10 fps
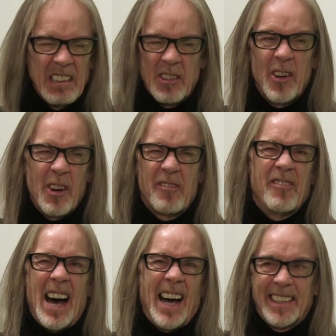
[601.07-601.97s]
They're not
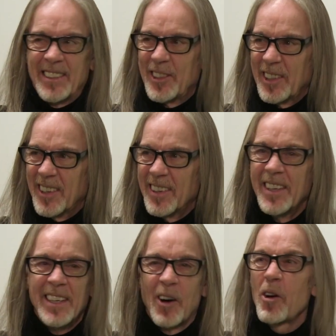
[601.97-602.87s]
fans, you know.
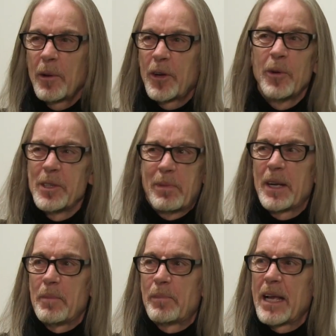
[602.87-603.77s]
All I do is
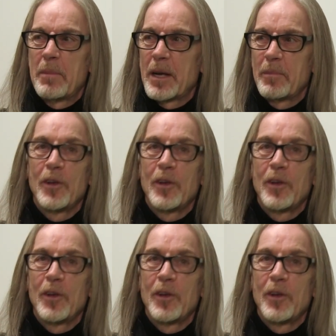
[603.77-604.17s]
play a bit of